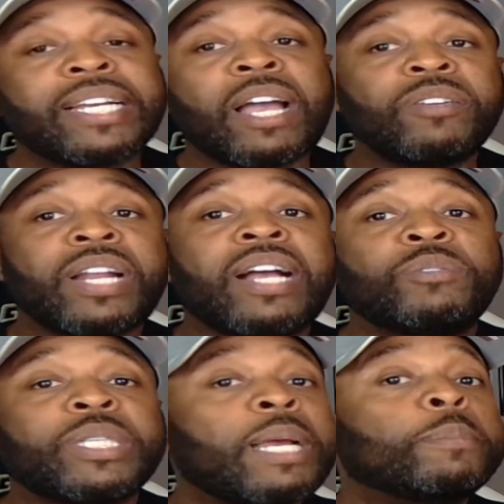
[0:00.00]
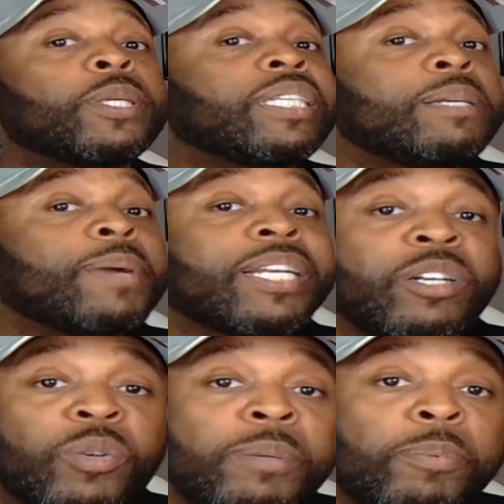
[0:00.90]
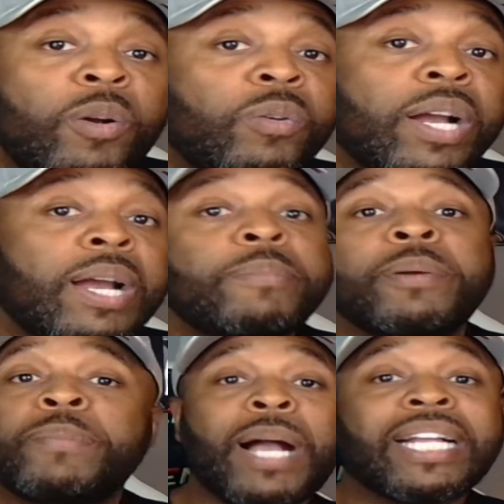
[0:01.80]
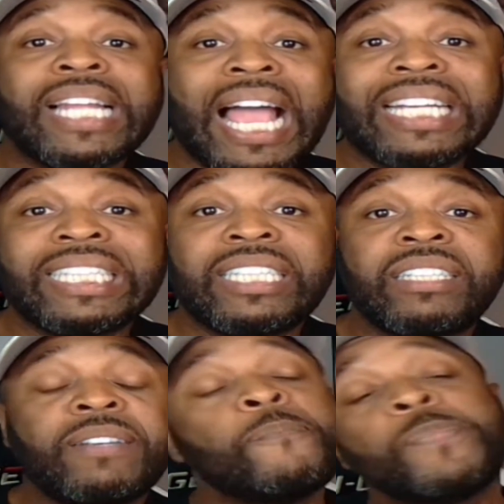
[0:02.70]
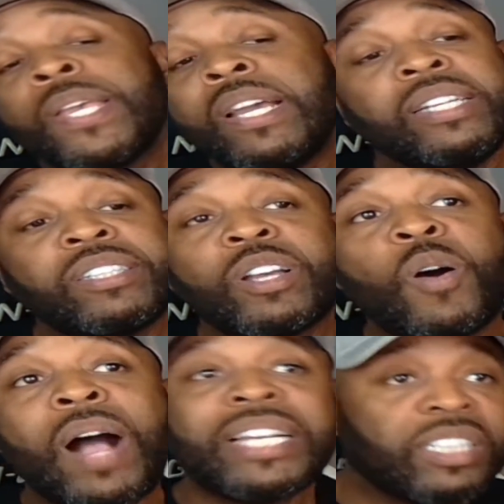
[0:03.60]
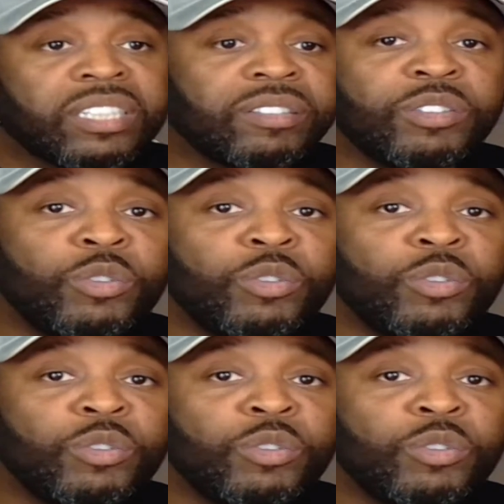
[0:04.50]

account and I was able to see my degree program and my classes. And so I just,